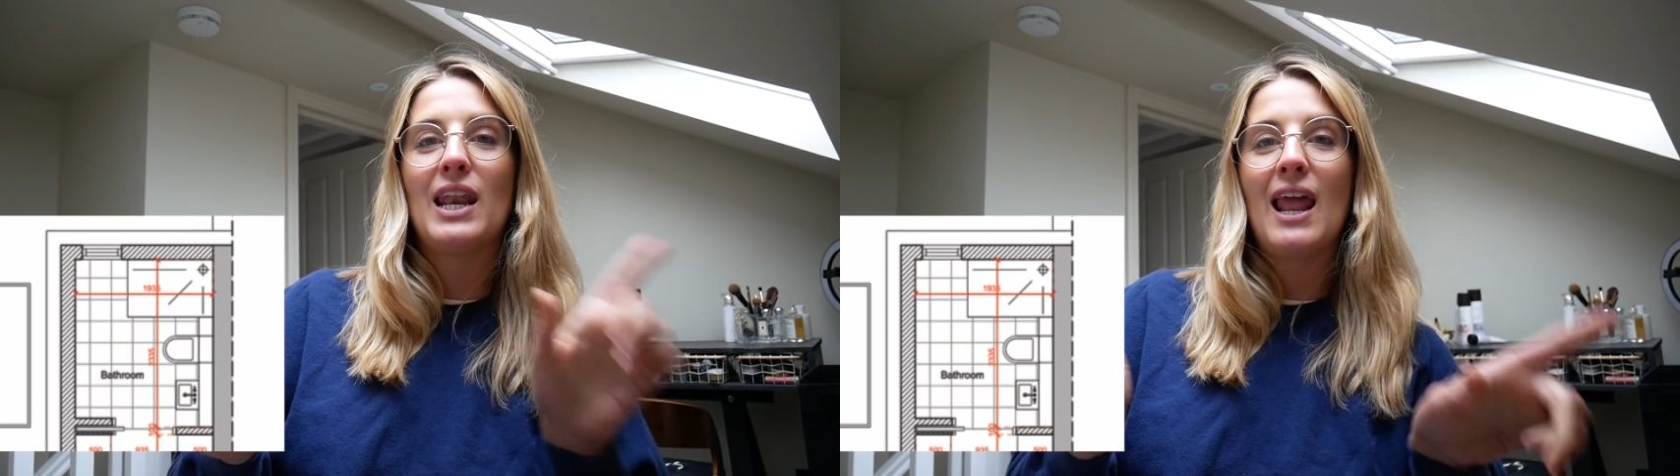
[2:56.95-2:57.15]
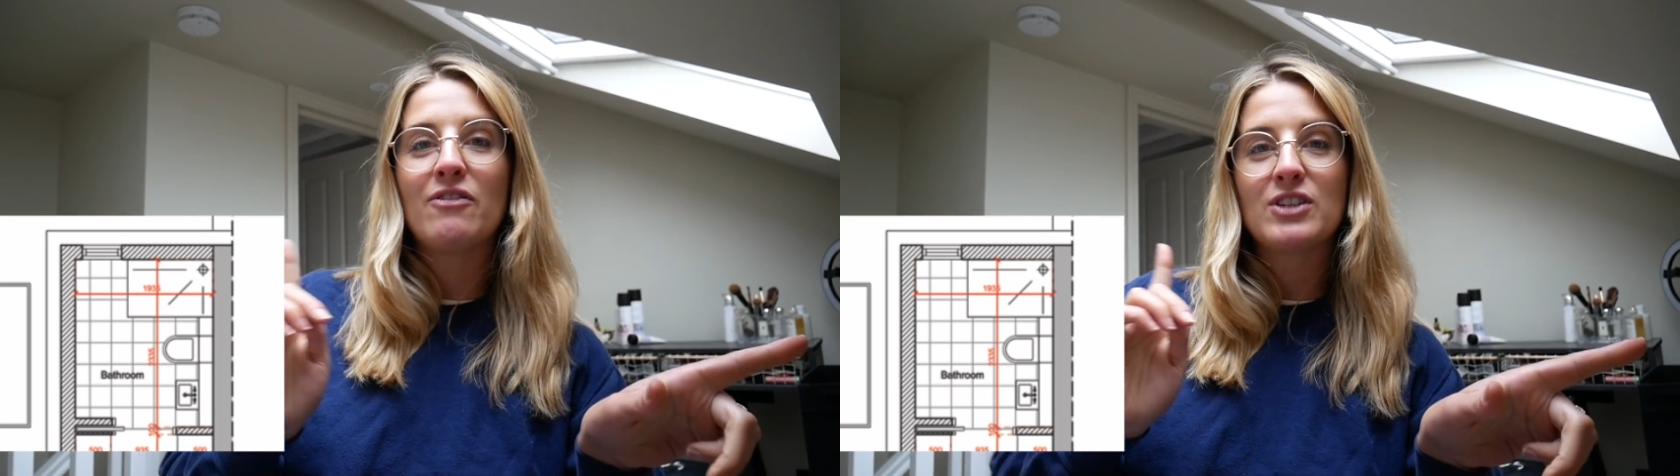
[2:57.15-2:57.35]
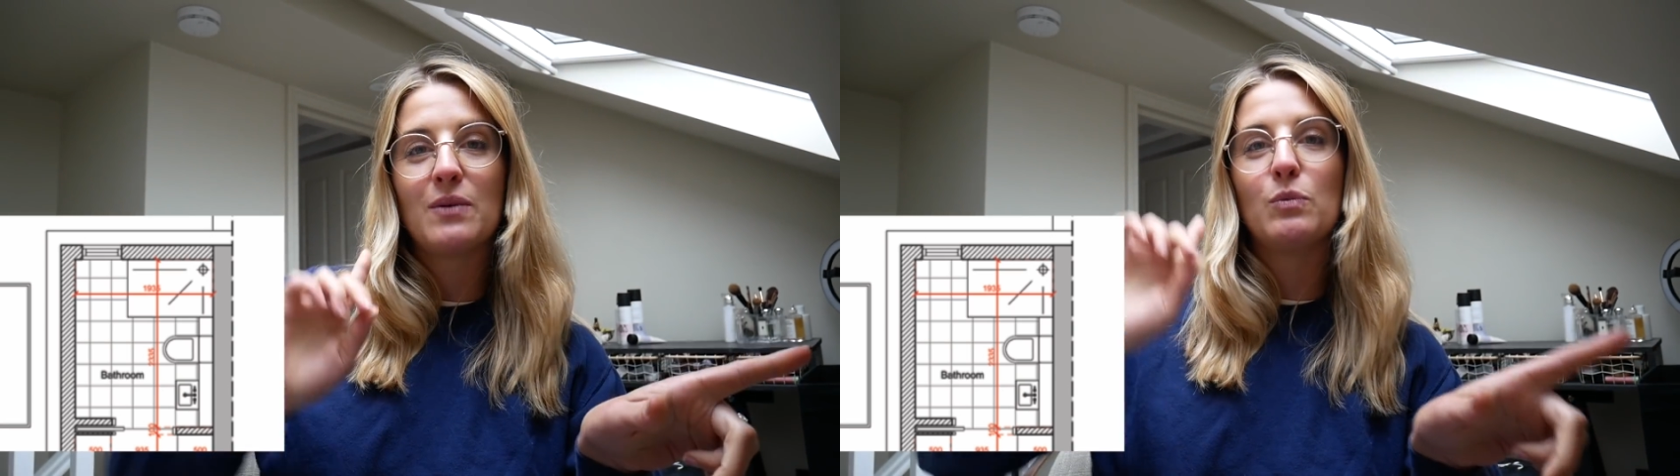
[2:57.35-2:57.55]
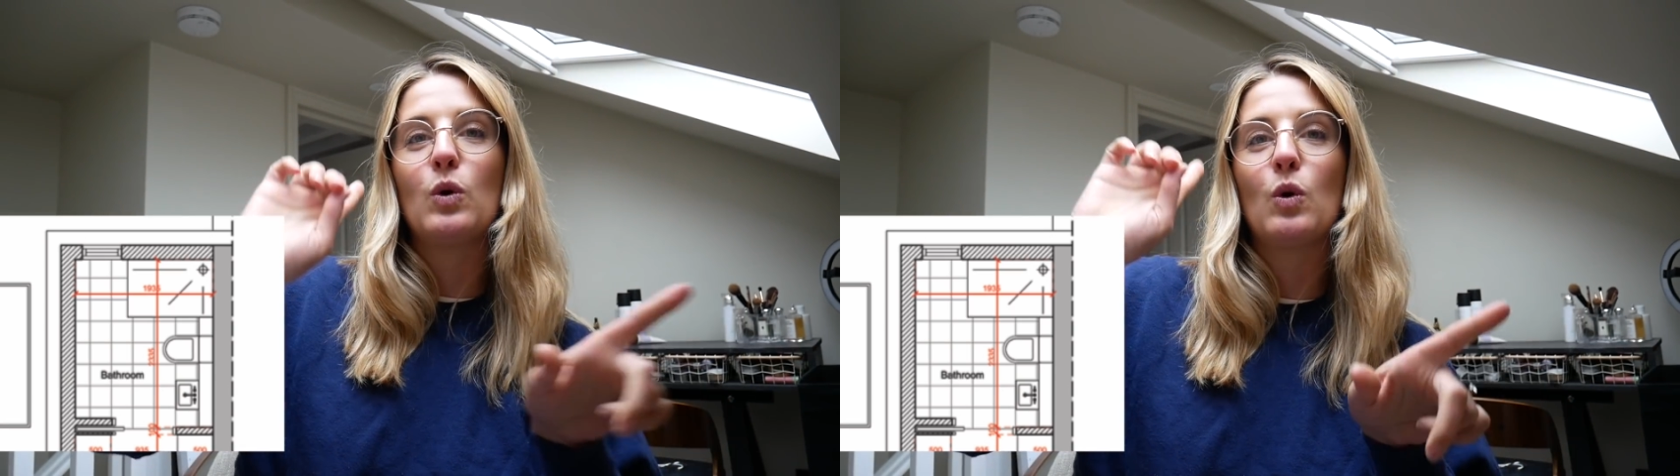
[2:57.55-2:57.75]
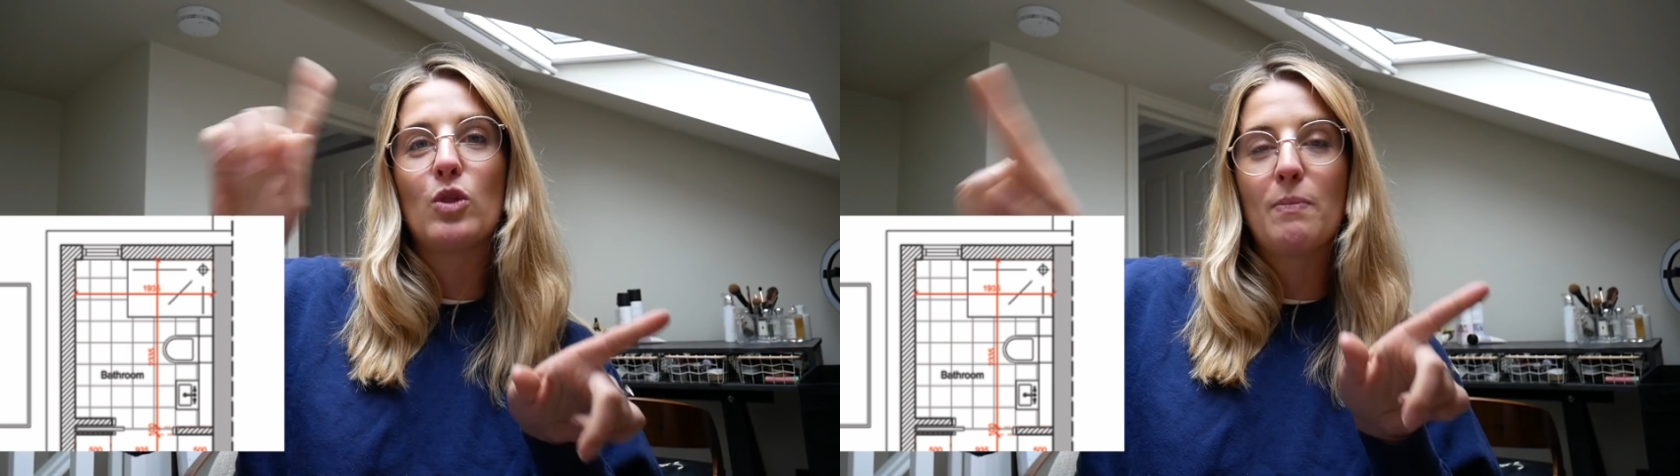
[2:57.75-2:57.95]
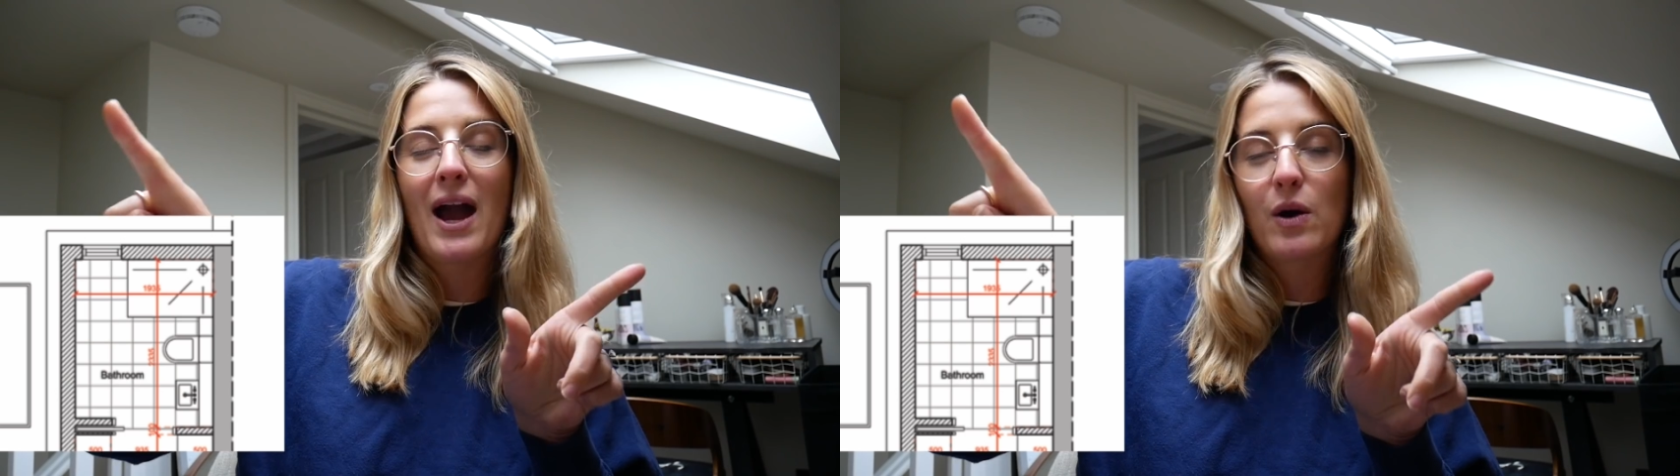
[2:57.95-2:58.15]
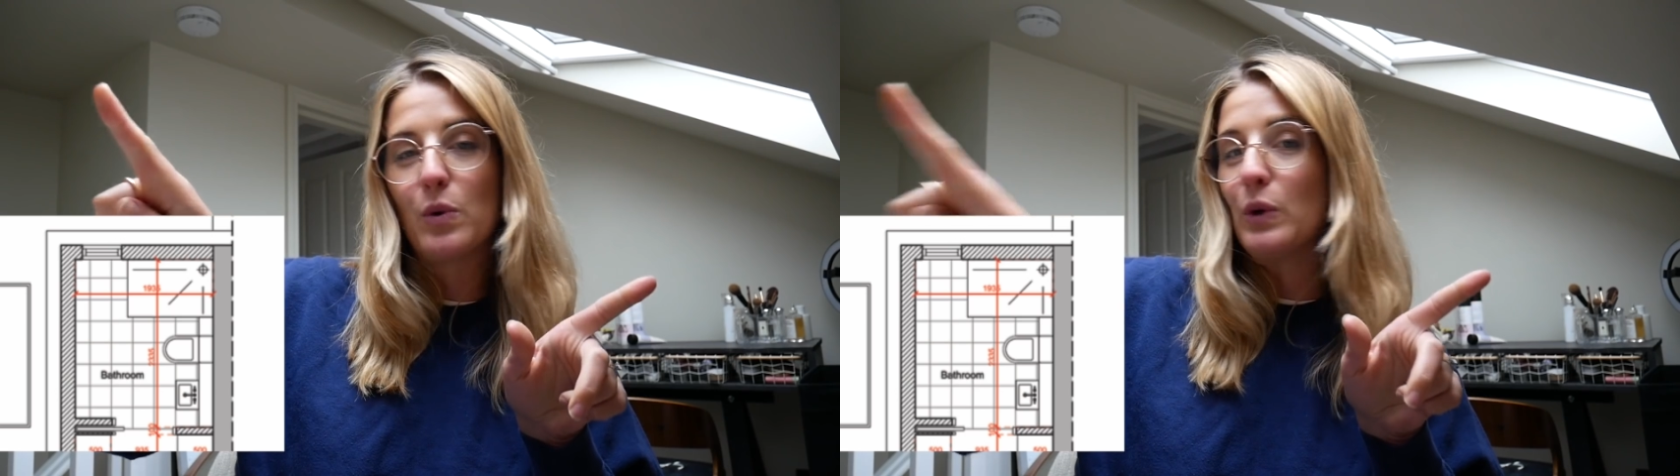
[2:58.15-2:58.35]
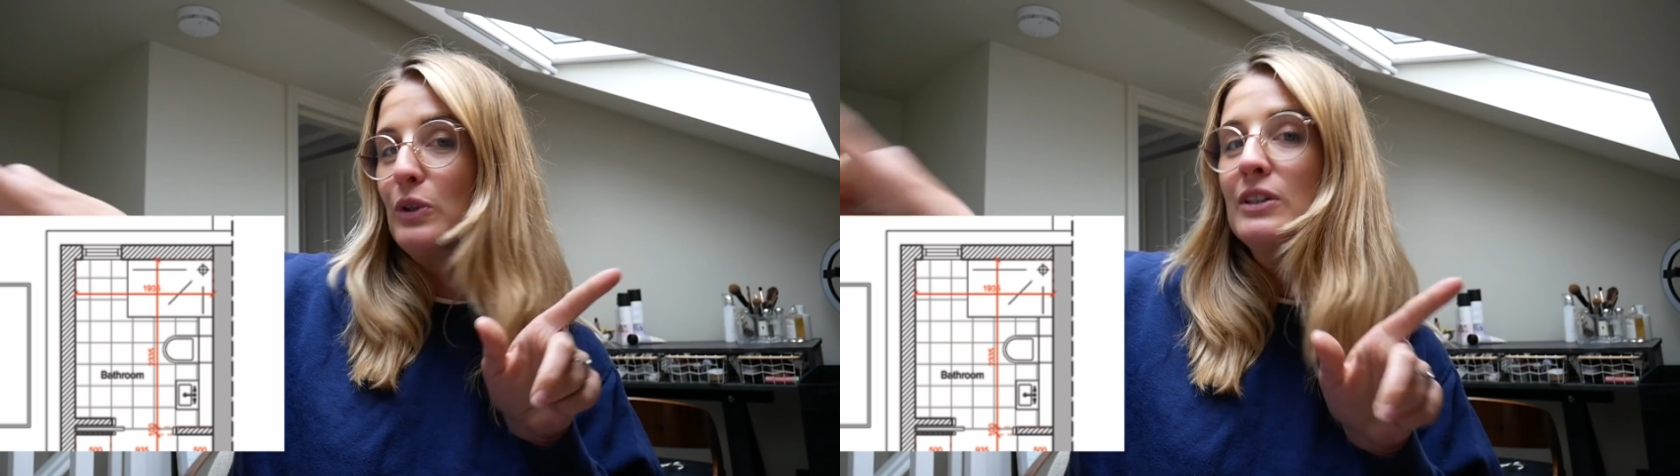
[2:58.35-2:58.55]
left-hand wall or the back
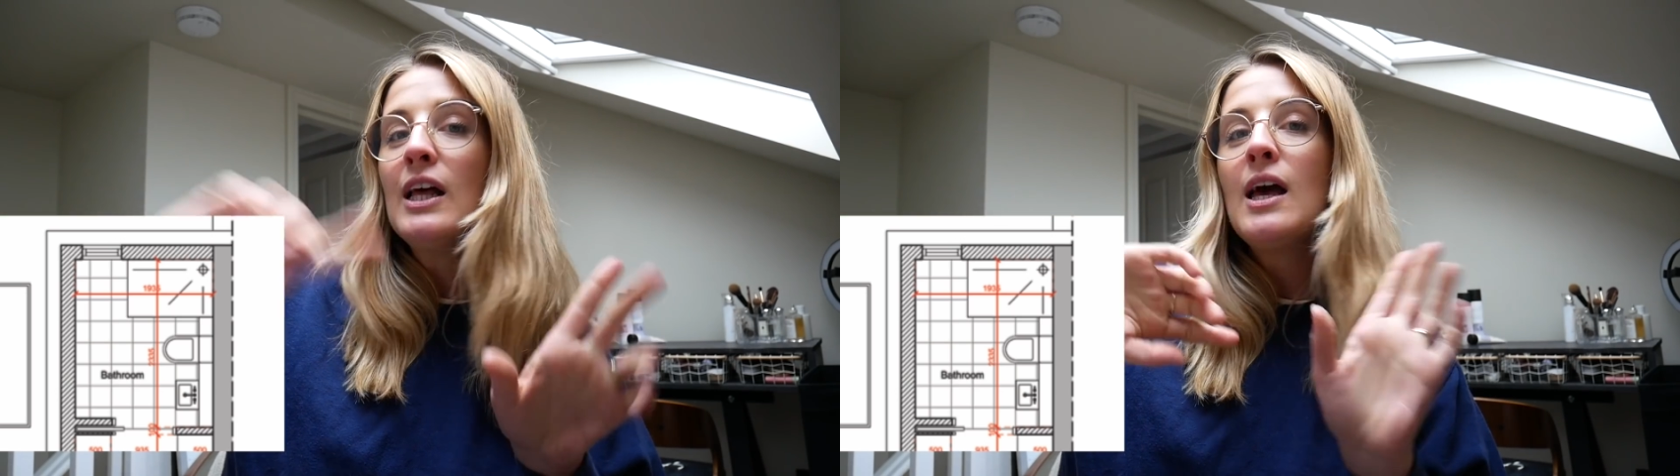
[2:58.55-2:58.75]
wall